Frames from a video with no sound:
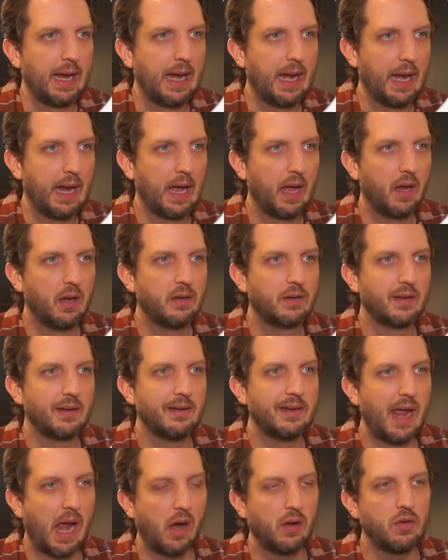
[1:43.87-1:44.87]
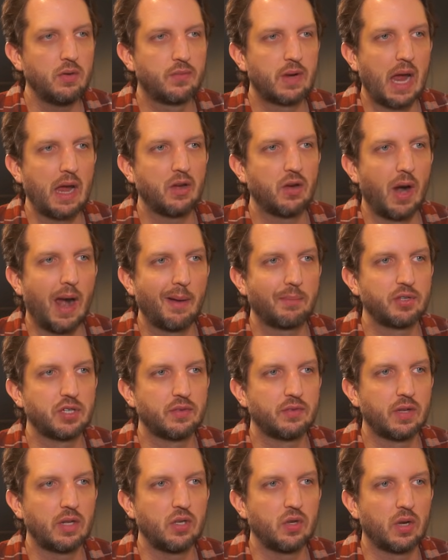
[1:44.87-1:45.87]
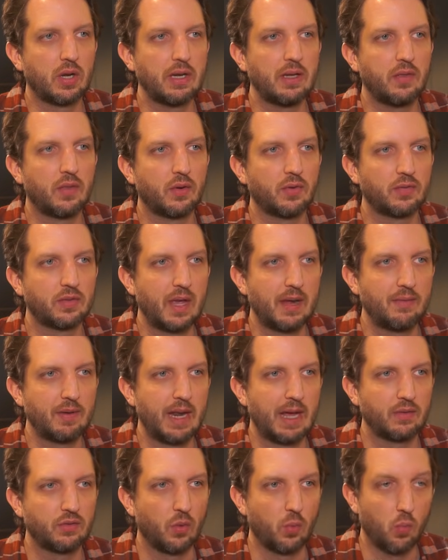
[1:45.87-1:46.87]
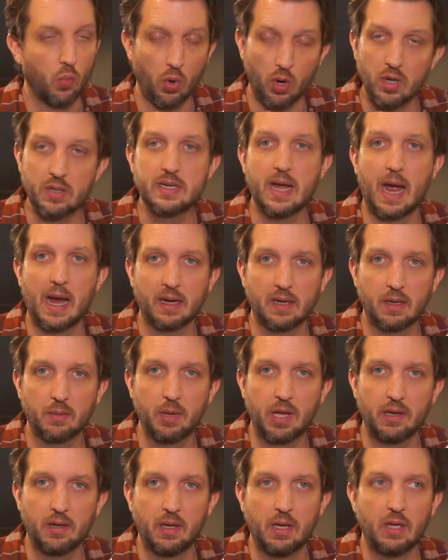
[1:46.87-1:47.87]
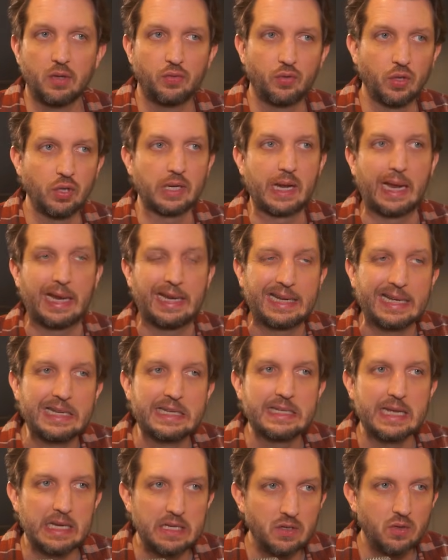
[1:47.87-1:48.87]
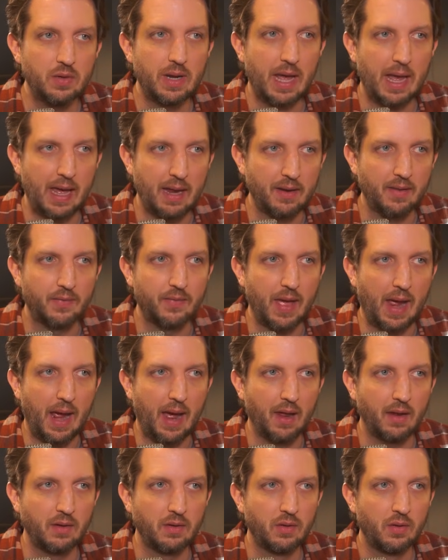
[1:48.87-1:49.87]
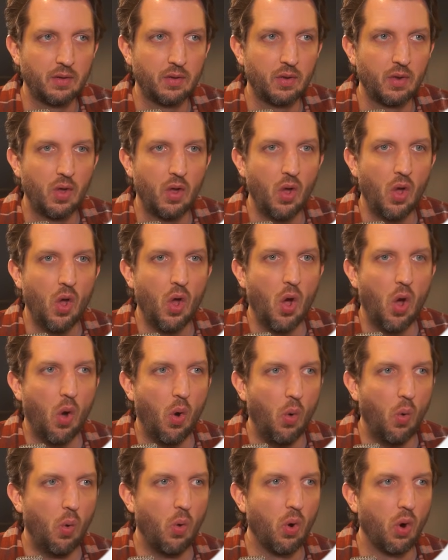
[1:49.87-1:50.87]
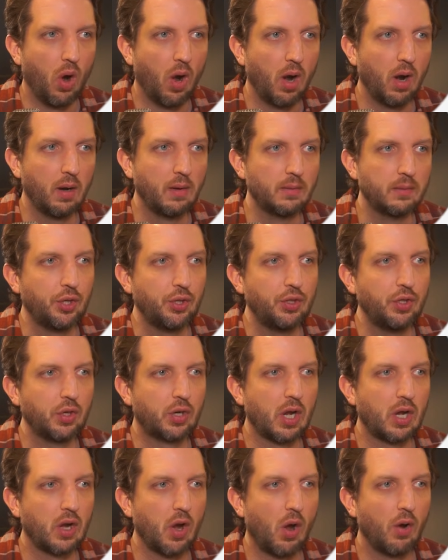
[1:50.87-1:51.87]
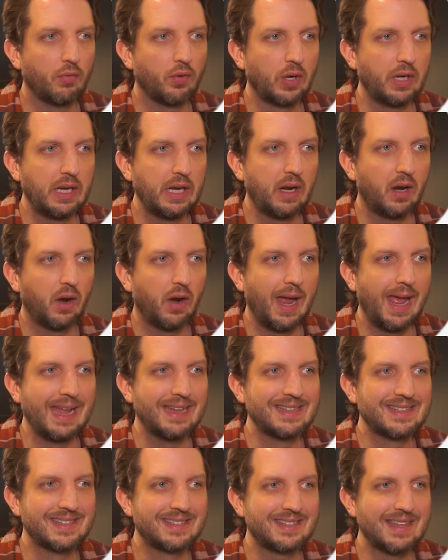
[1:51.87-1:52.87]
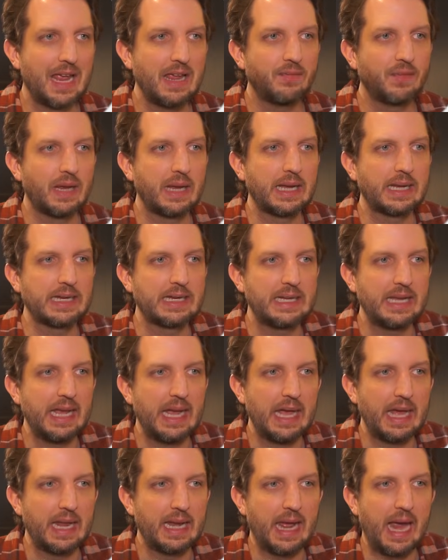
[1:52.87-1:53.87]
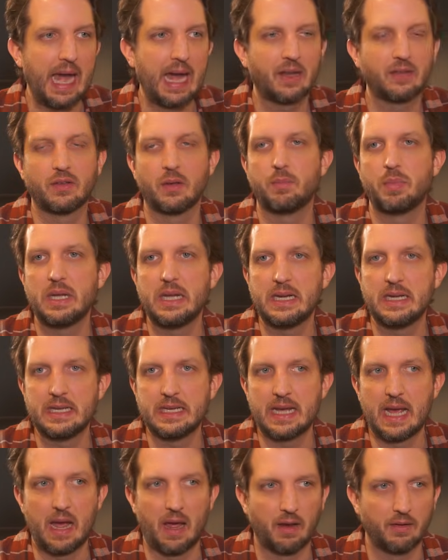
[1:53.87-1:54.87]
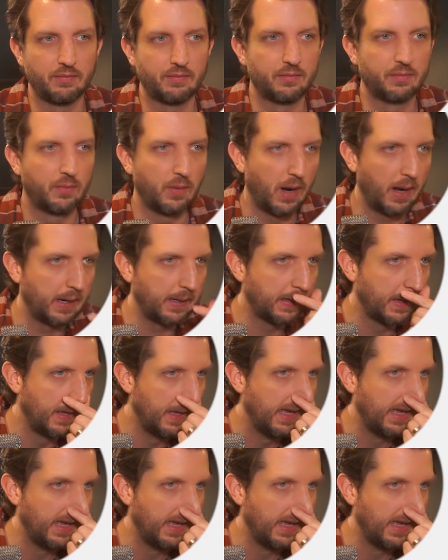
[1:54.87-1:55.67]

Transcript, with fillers: And now you've got your options that you could either save it as a Word document, so you can continue to edit that, or you can go over here and save it again as a PDF, right?